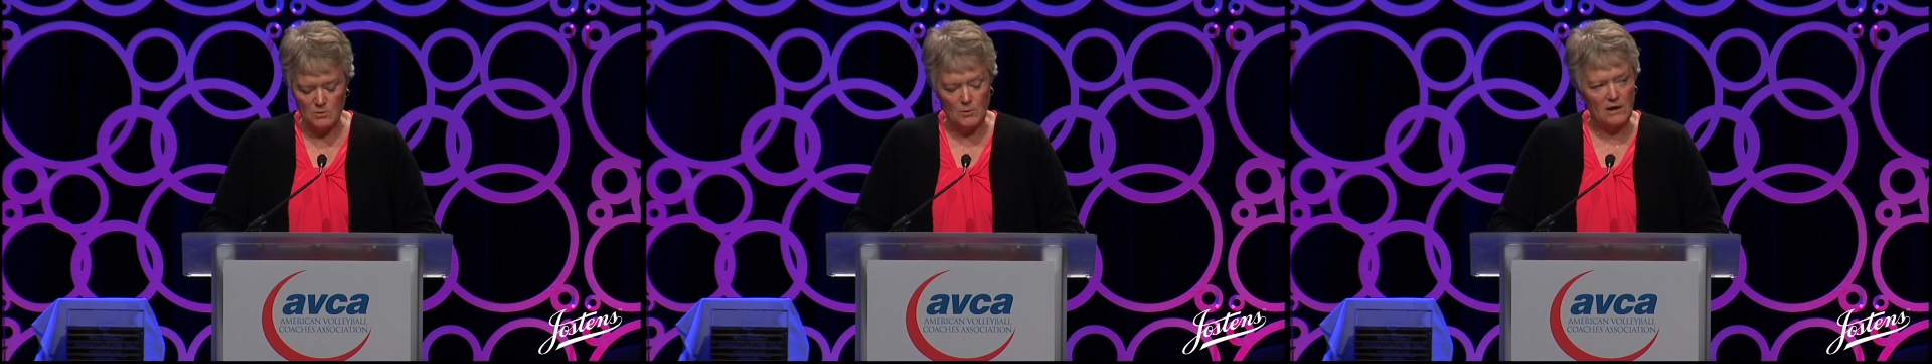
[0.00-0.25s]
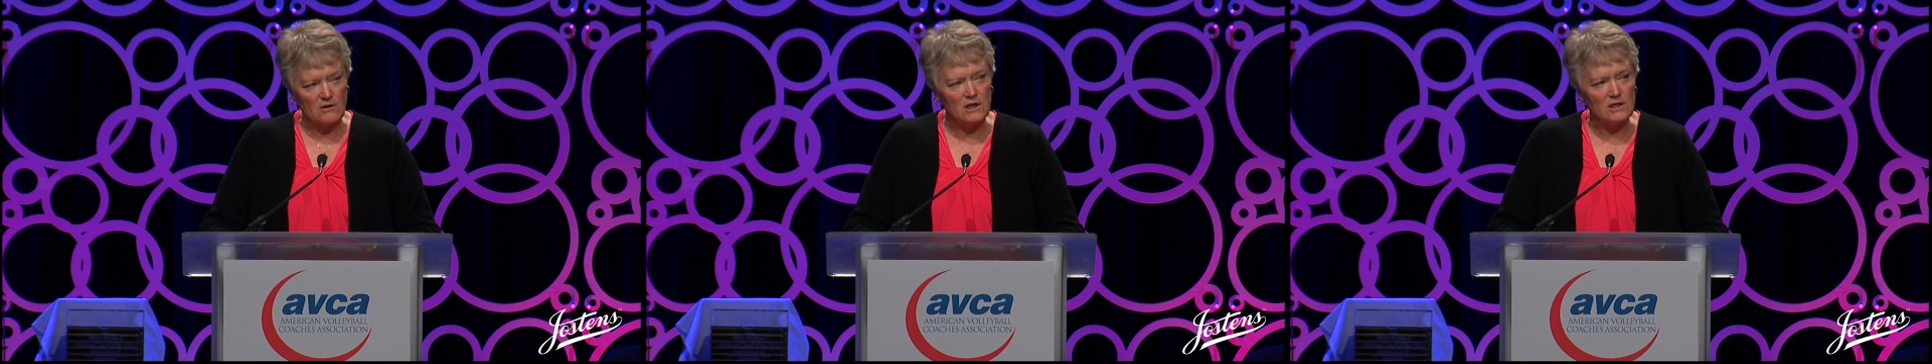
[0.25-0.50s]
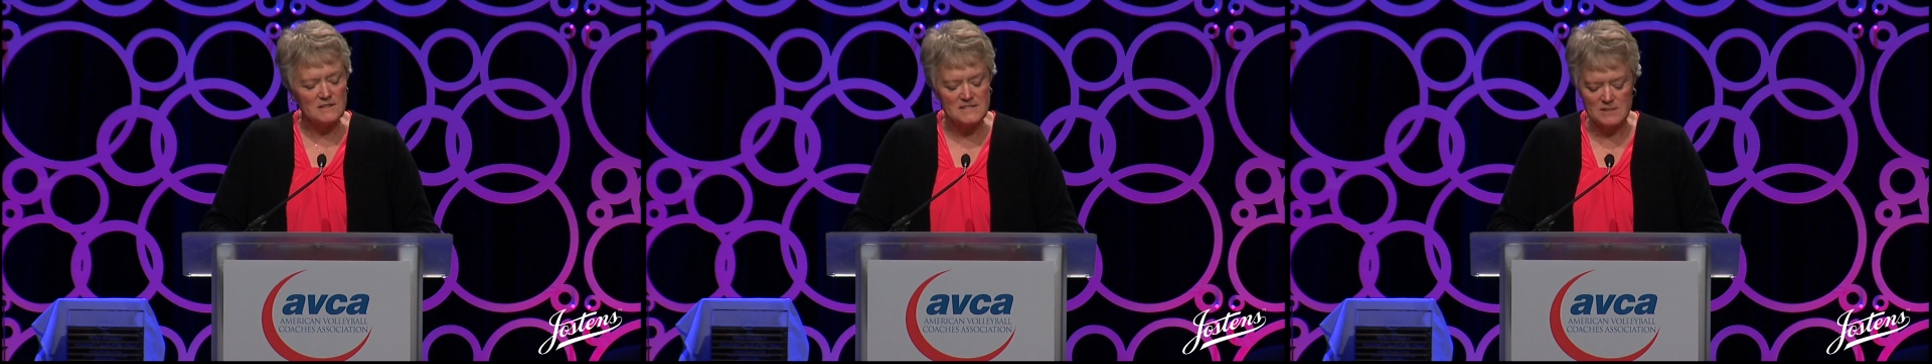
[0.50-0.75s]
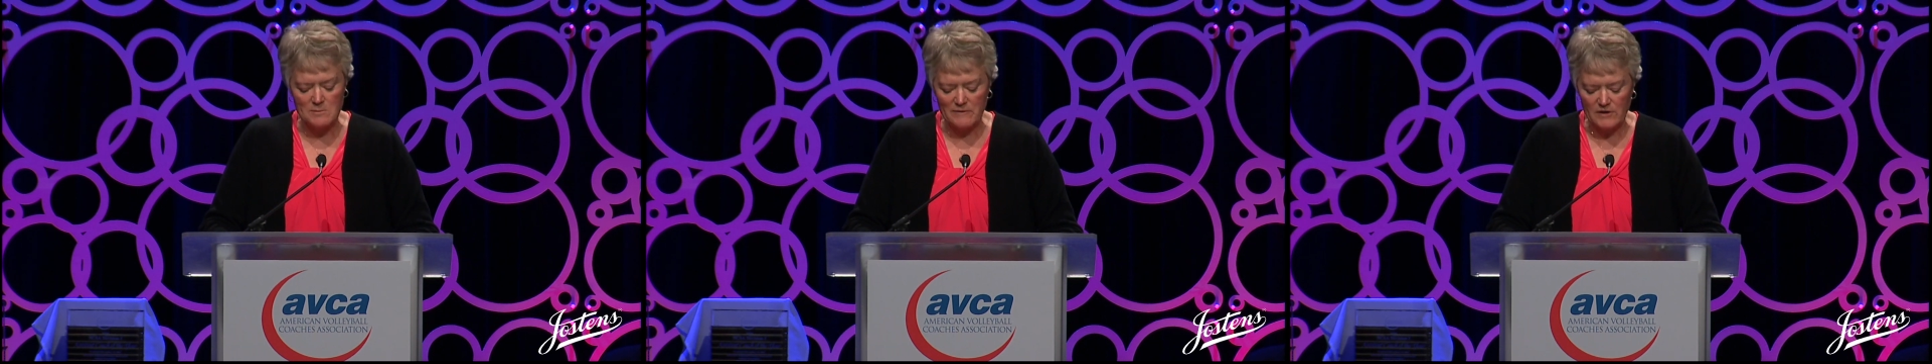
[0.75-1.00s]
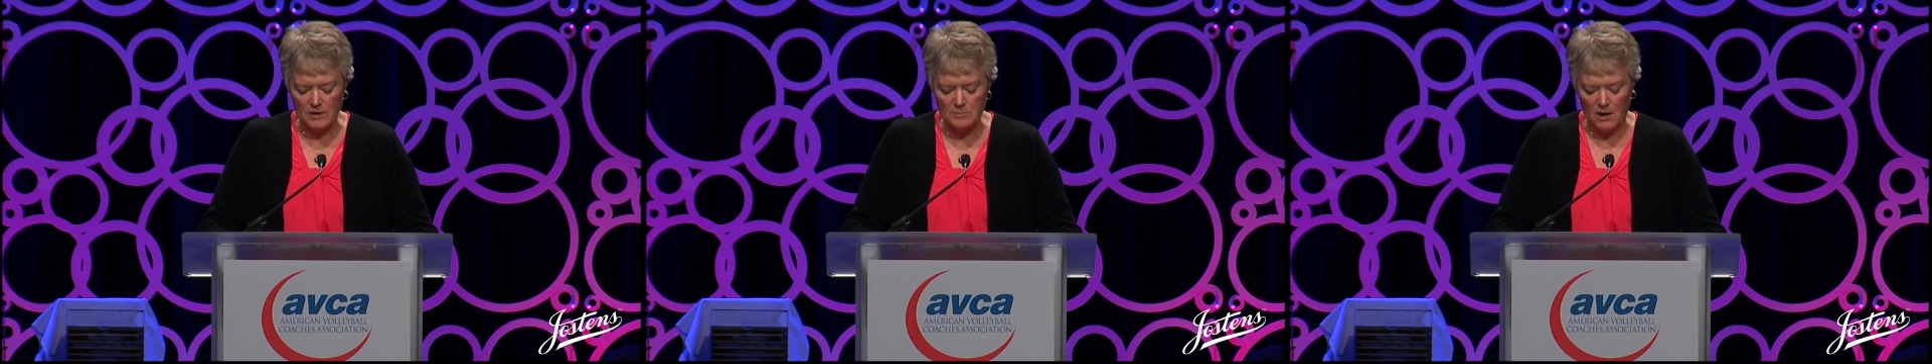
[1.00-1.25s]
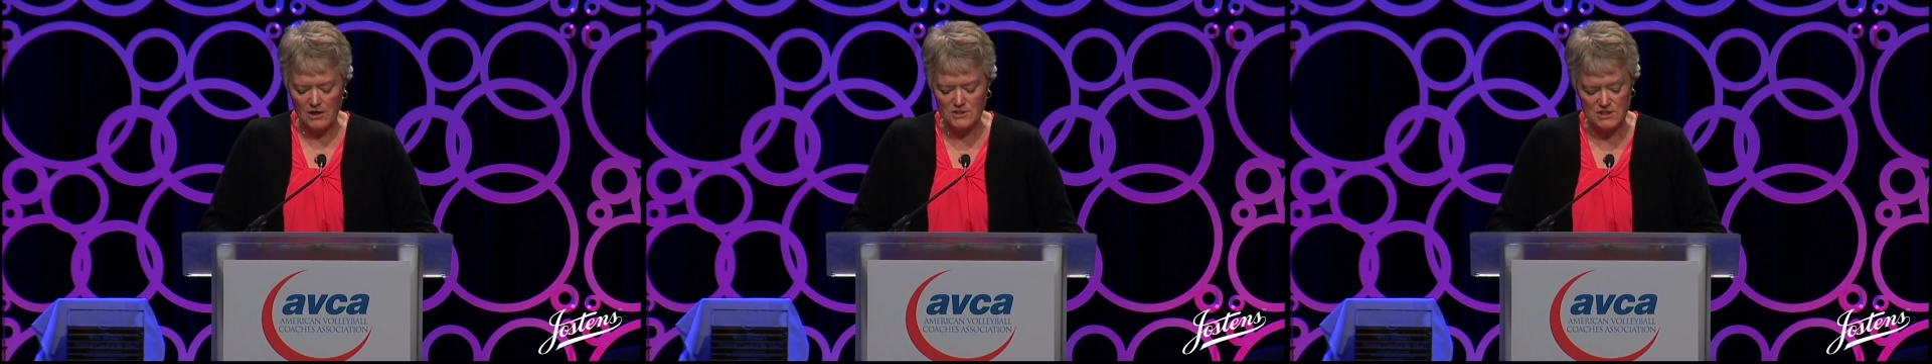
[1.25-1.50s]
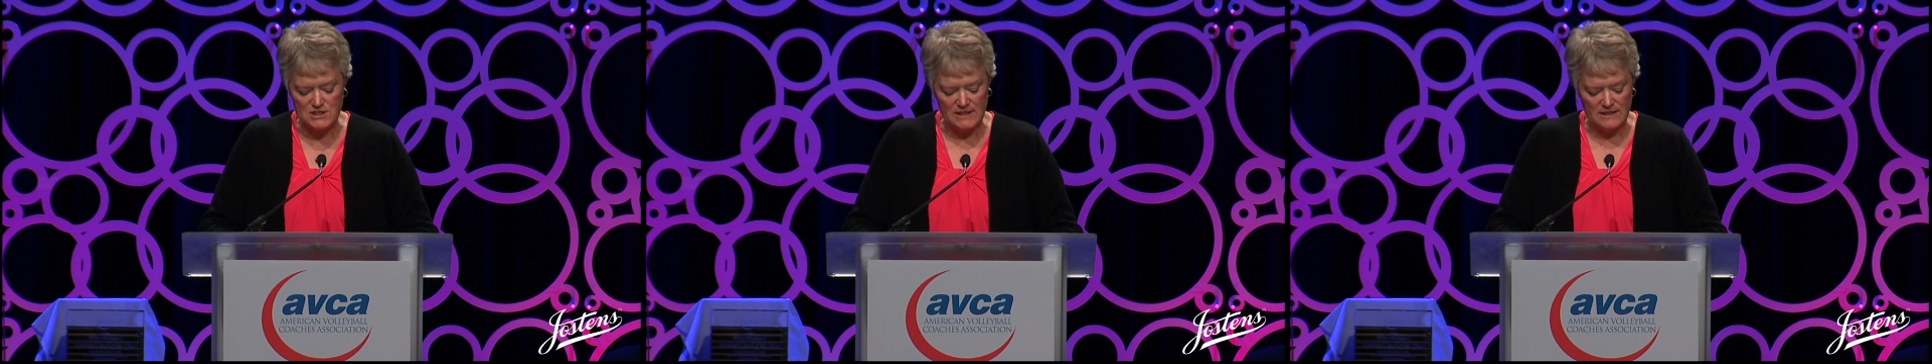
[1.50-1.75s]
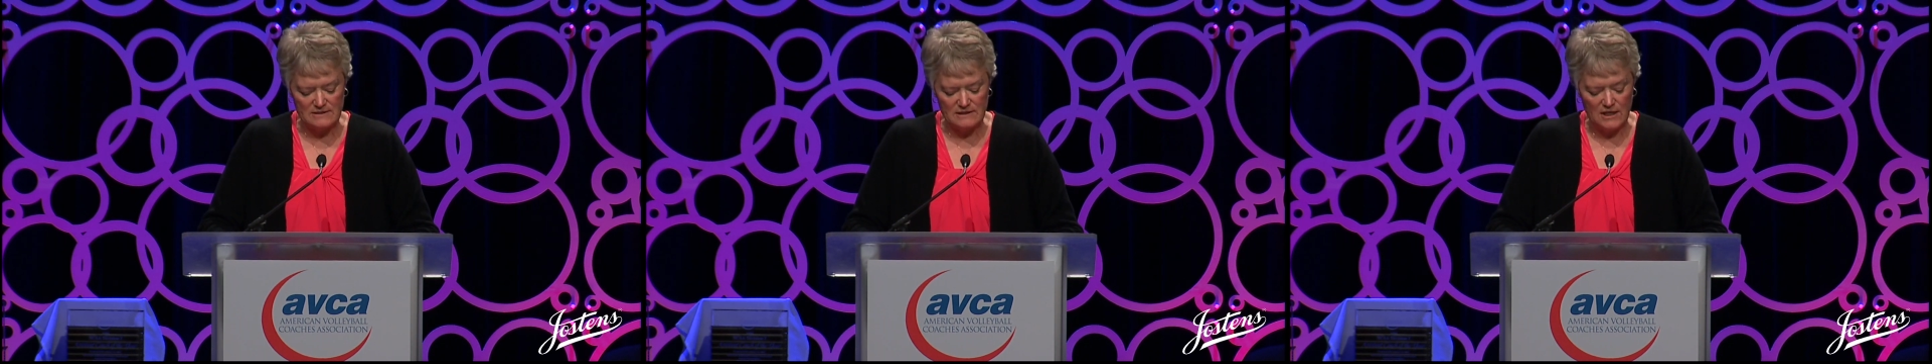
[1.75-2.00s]
We are all the sum of our parts,
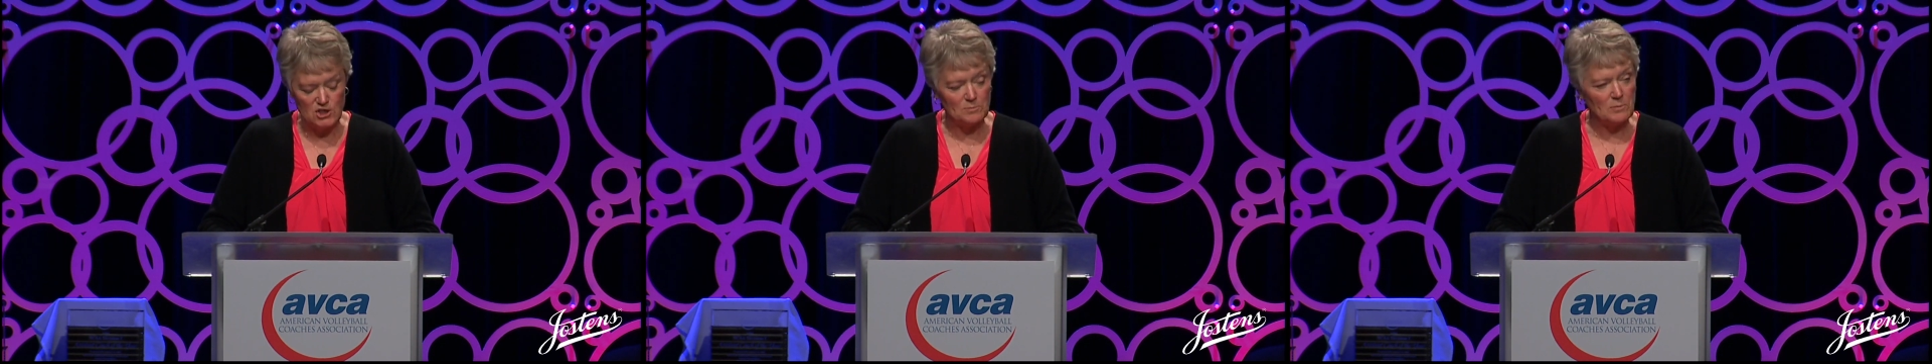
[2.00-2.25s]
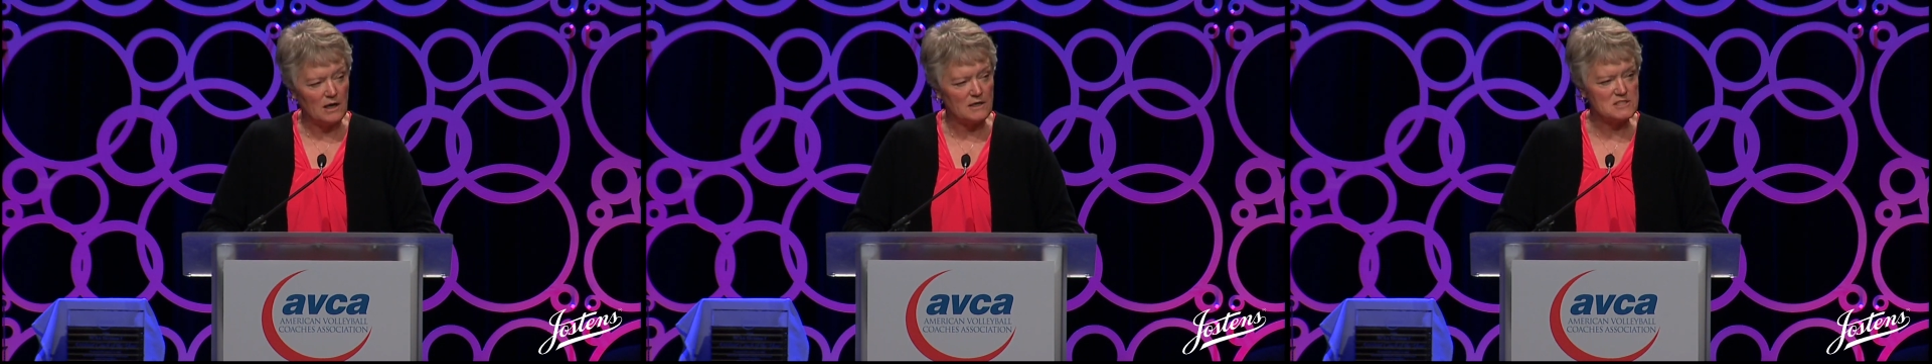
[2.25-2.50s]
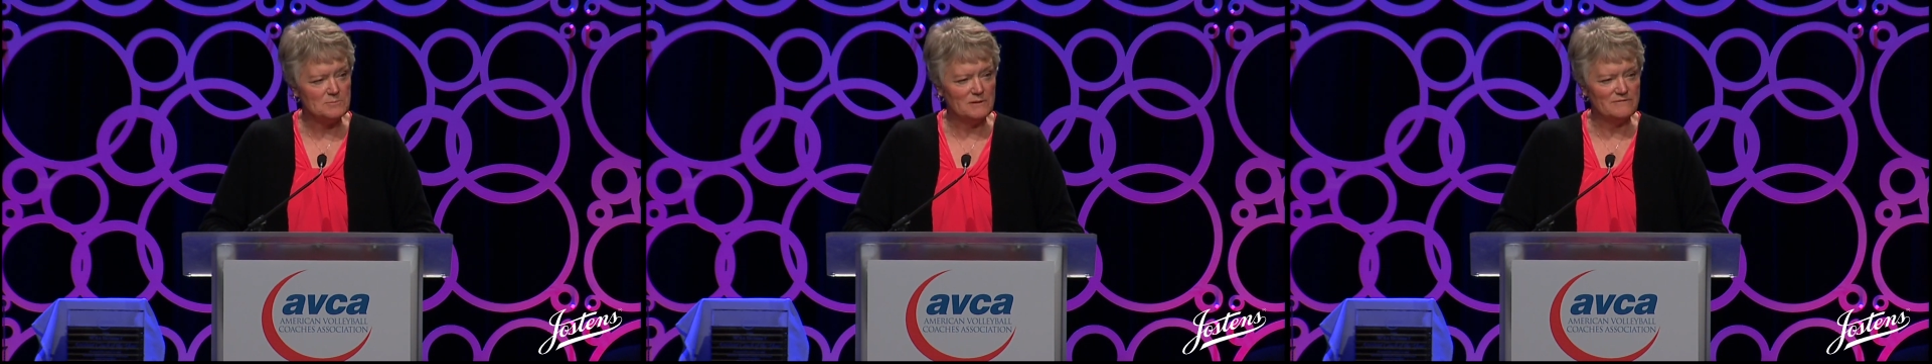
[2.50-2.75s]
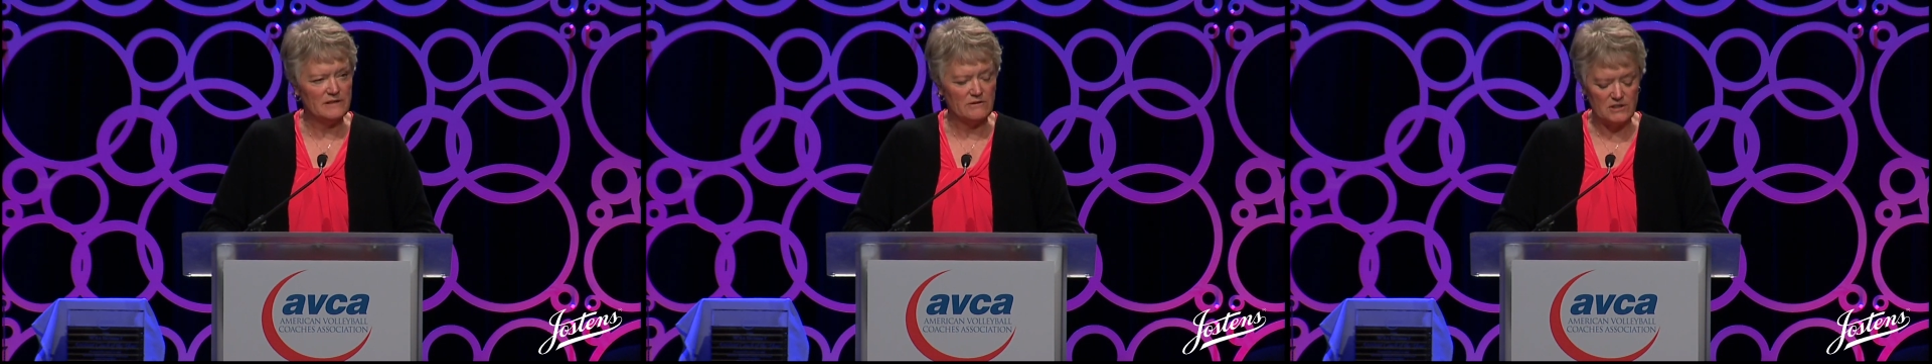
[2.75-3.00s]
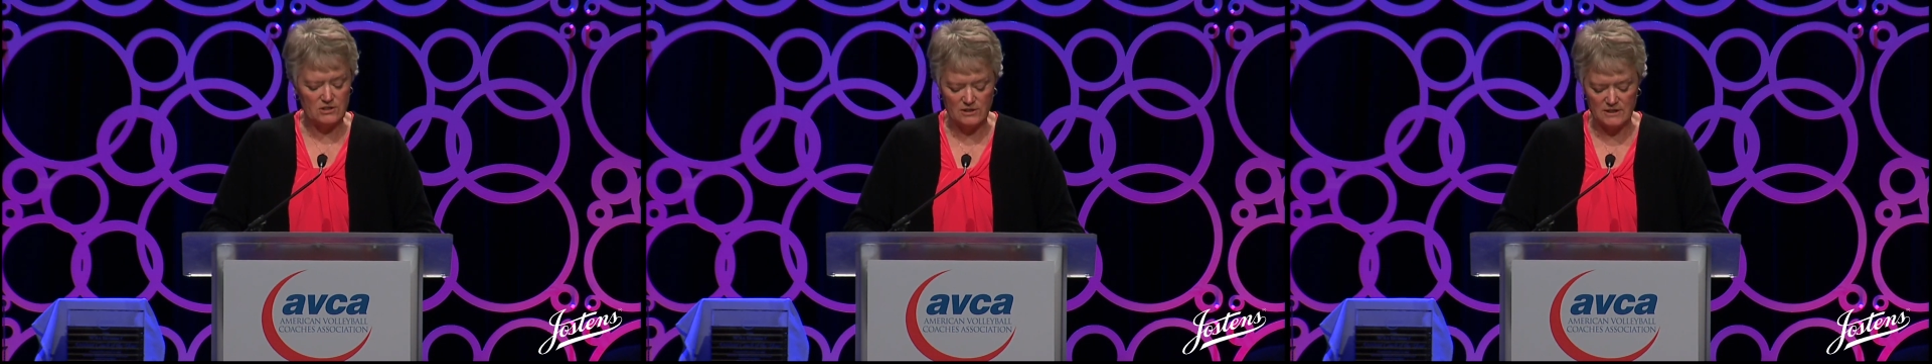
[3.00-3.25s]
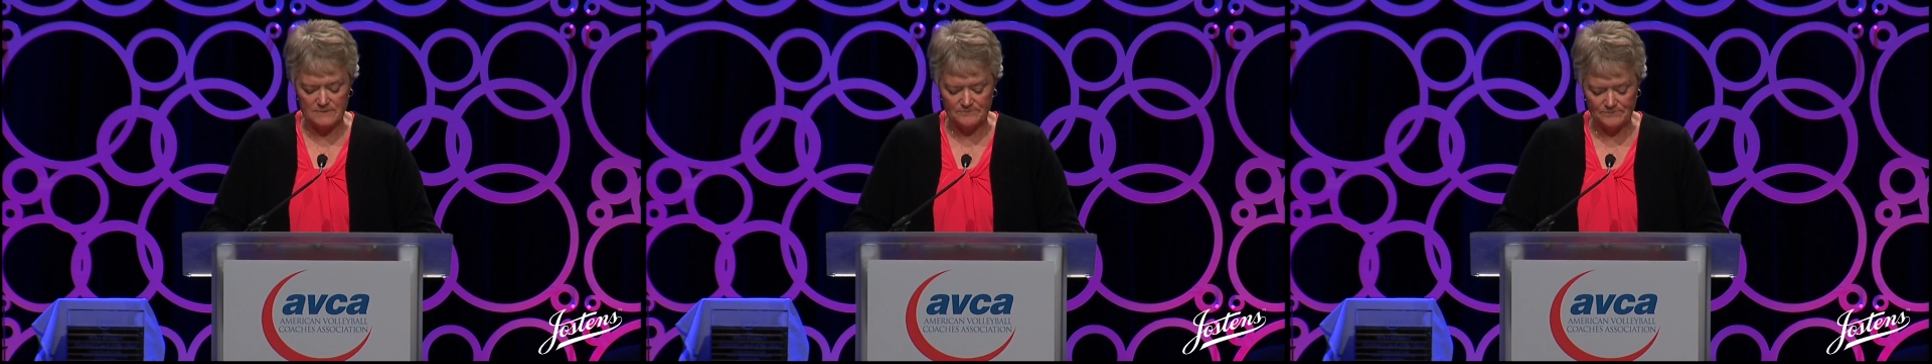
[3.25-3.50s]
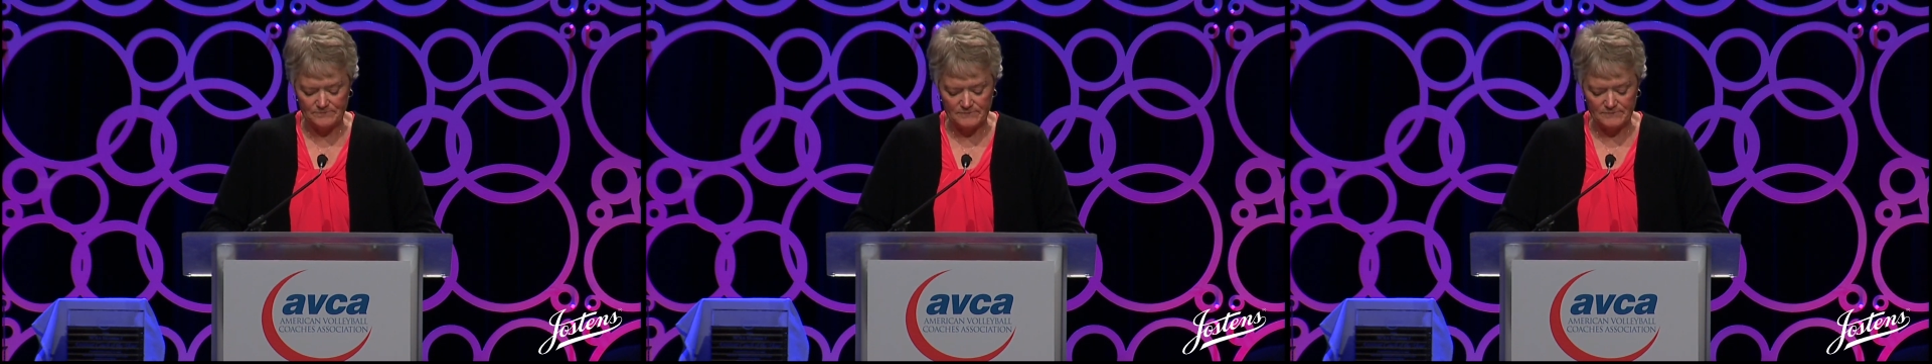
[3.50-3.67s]
Jean, and your parts have been very good.